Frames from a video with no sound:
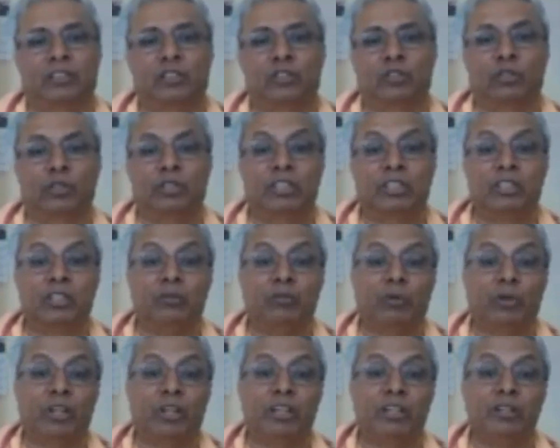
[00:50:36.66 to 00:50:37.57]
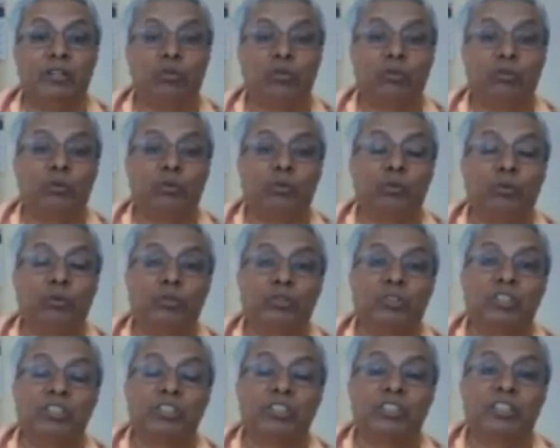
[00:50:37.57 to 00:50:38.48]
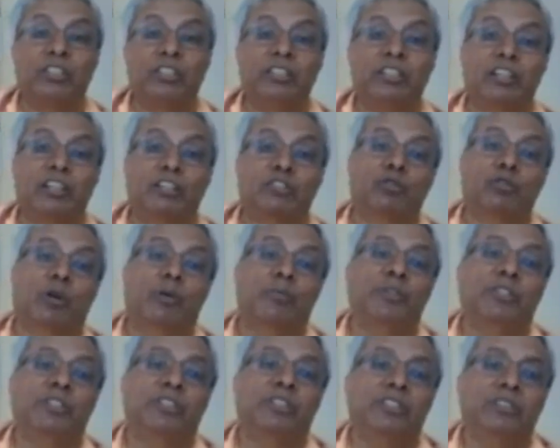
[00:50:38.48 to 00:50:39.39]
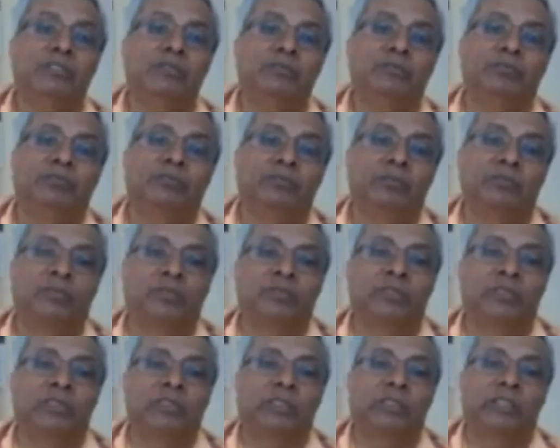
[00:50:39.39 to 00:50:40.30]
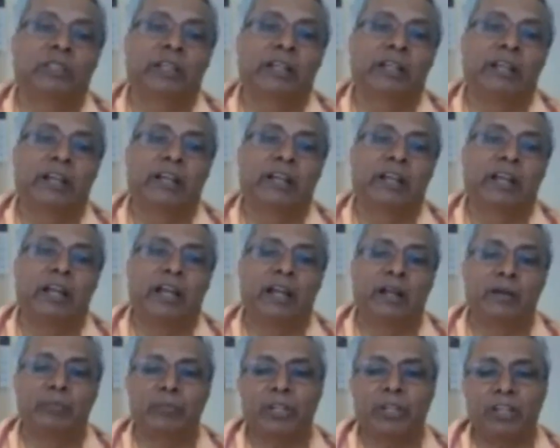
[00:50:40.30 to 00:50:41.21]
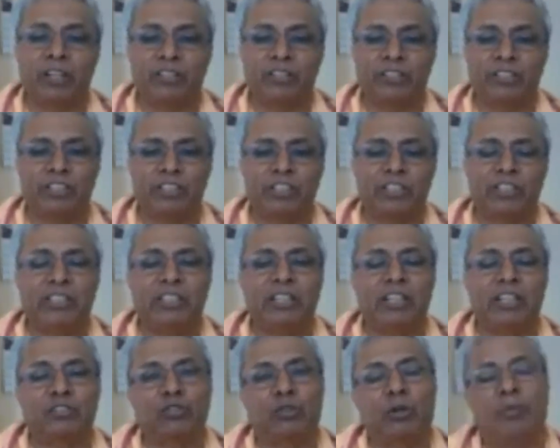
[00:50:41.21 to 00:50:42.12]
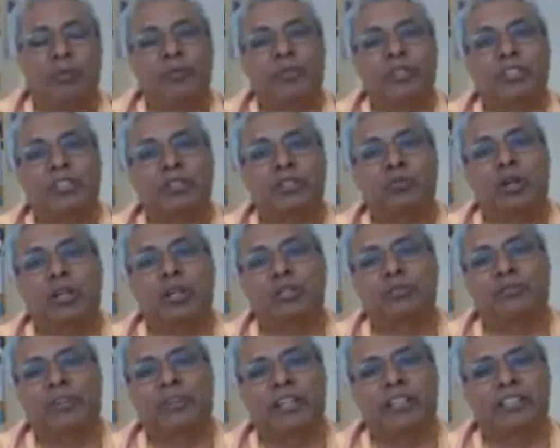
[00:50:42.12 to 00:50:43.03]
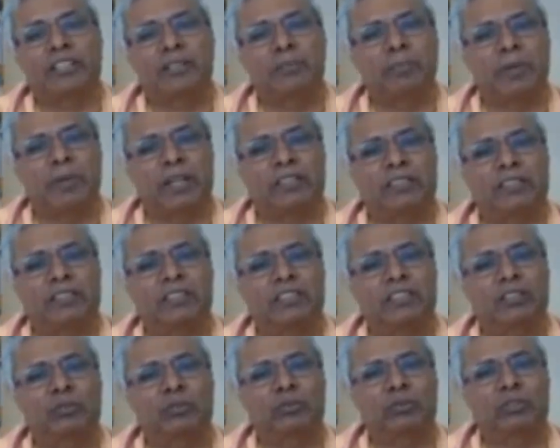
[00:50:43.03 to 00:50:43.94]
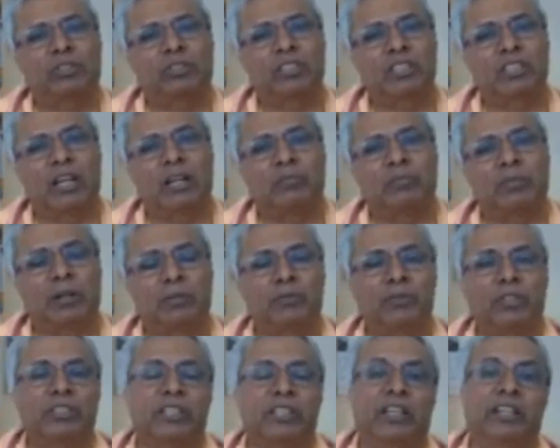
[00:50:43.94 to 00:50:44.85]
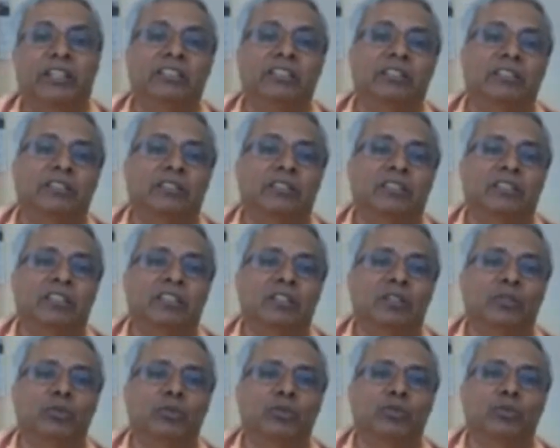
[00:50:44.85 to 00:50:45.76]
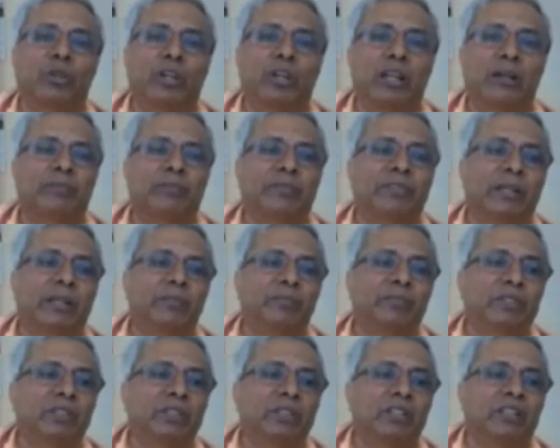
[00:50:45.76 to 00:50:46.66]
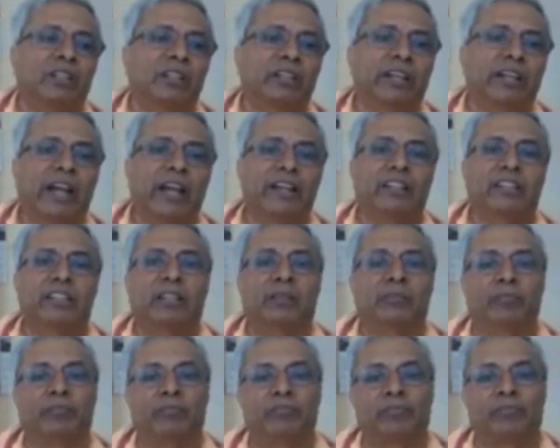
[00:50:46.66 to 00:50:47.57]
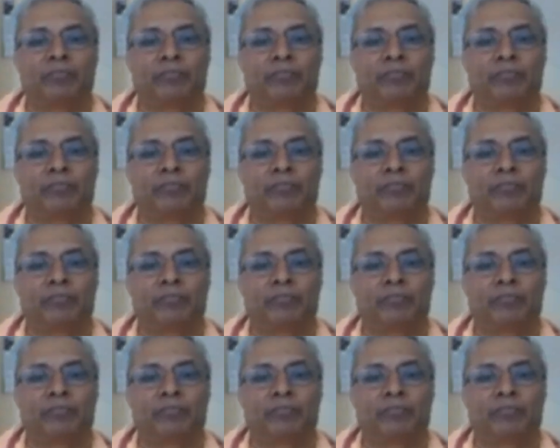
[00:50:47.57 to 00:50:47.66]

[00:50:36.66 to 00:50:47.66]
so he went to the senior swamiji and because the senior Swamiji was very sympathetic to the young brahmacharis, he used to help them, guide them.